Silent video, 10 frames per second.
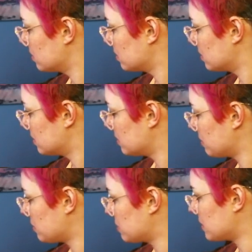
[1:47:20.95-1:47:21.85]
Sometimes
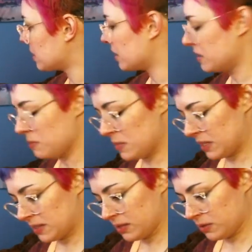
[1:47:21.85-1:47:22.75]
it's hard to mix
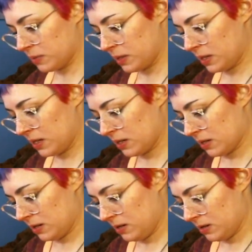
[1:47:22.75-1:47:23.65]
those really
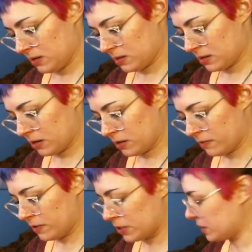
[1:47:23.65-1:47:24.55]

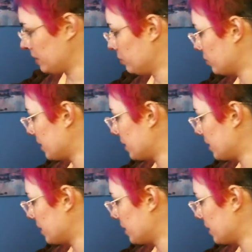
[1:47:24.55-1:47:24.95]
artificially bright